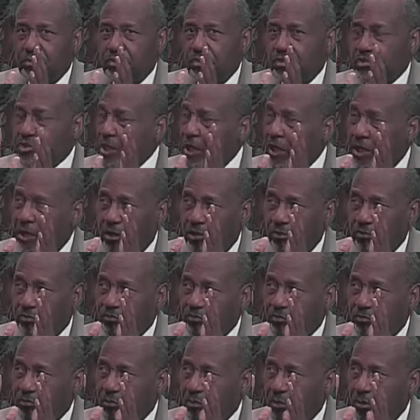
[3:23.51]
to the
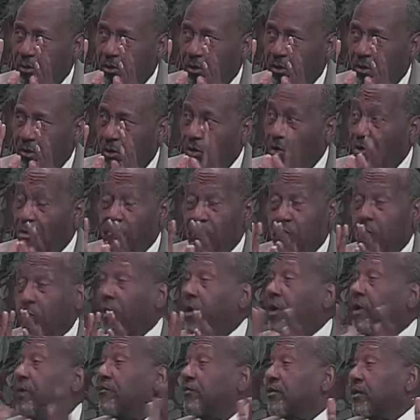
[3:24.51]
child's home or
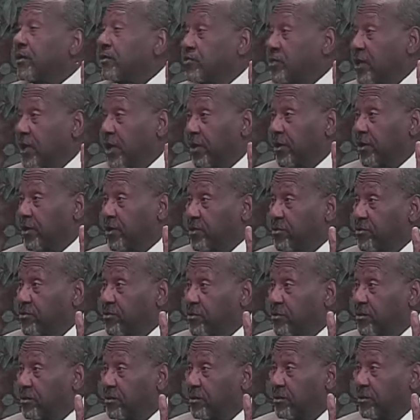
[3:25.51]
wherever the child
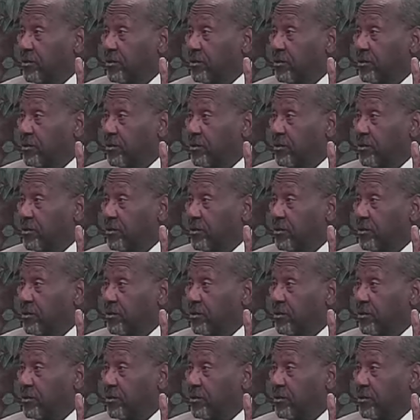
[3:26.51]
is?